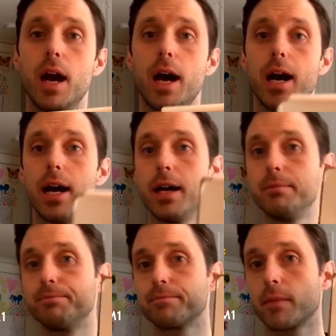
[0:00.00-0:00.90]

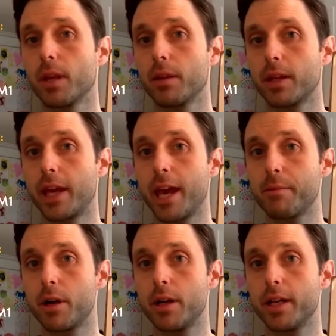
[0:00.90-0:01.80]
Um,
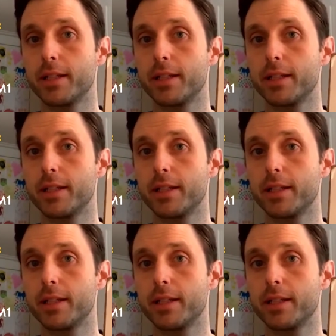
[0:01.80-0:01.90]
camera is